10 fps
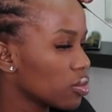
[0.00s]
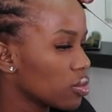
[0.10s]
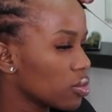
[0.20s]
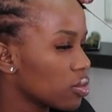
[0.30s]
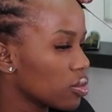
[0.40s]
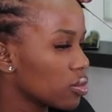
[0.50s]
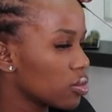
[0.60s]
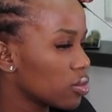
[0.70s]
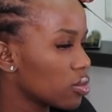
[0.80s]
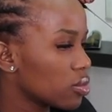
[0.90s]

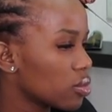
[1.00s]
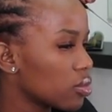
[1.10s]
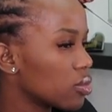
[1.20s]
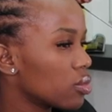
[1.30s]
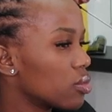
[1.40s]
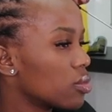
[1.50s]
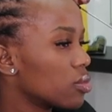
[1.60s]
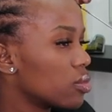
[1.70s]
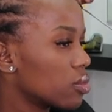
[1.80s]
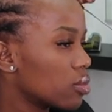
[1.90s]

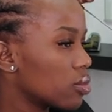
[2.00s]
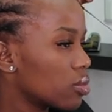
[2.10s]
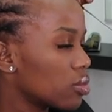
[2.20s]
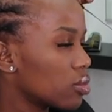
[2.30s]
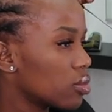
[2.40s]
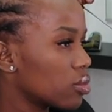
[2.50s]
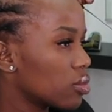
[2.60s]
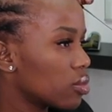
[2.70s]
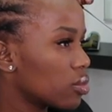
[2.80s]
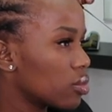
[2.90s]

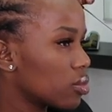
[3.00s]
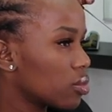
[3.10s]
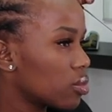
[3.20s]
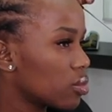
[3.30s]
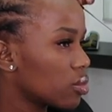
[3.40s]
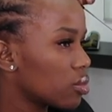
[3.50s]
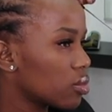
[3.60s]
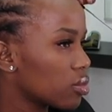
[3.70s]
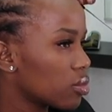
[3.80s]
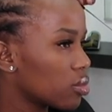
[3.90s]

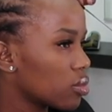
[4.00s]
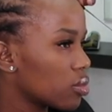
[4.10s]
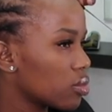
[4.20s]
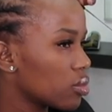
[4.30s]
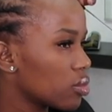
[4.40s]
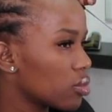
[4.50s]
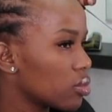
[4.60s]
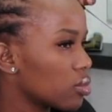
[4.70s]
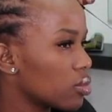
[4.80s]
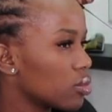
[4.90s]

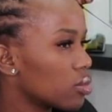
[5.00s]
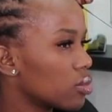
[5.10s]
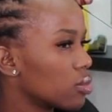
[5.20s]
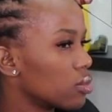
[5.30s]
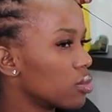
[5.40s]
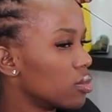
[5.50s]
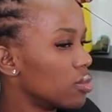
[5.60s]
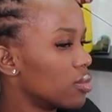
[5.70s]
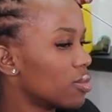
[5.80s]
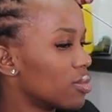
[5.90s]

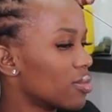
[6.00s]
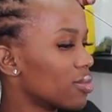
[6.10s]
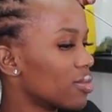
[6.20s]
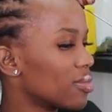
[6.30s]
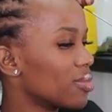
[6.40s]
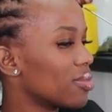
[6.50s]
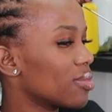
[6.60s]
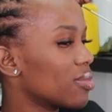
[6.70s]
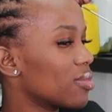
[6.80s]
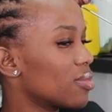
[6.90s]

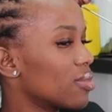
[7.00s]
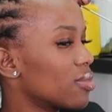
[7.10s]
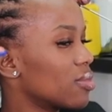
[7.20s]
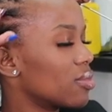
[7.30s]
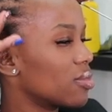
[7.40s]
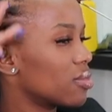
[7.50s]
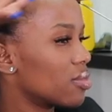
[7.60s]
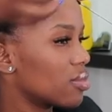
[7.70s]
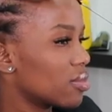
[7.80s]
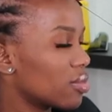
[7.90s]

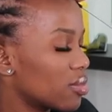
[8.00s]
(silent)